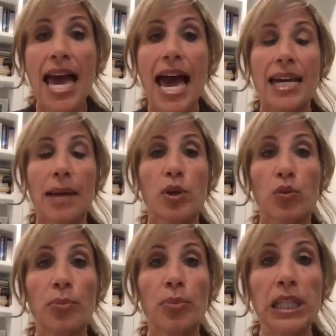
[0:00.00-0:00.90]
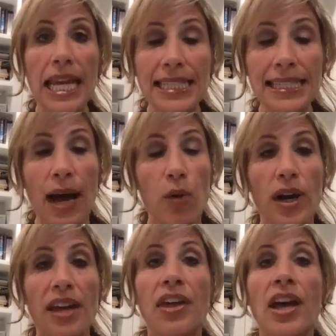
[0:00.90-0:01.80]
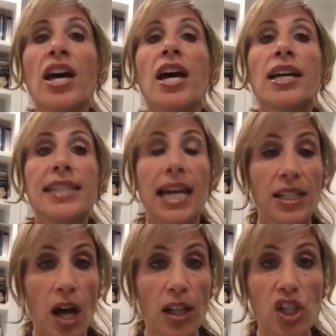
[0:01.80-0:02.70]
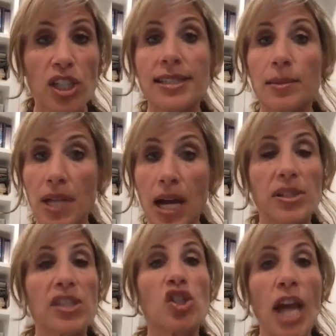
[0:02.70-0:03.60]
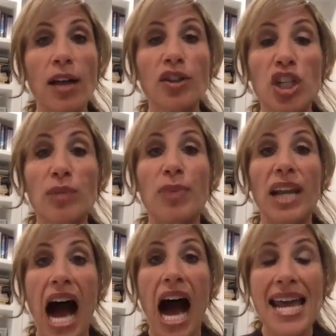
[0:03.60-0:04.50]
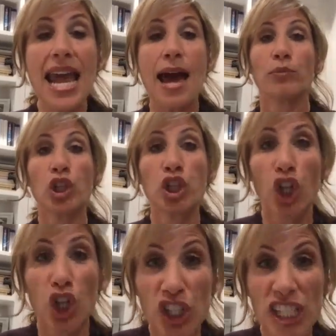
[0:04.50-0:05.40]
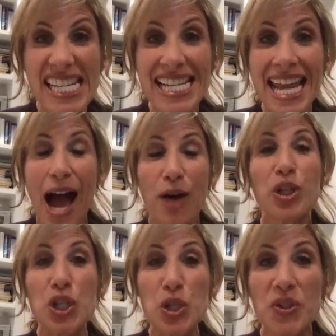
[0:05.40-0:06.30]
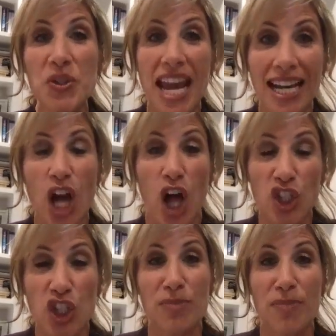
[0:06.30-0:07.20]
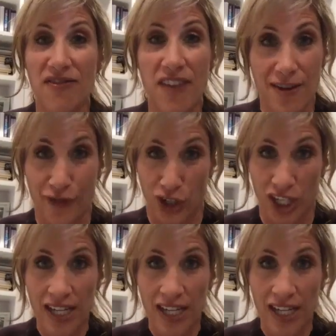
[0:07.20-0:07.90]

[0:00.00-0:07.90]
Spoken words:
And I'm going to replace that with technology sometimes is challenging, but I am learning how to use technology in my favor.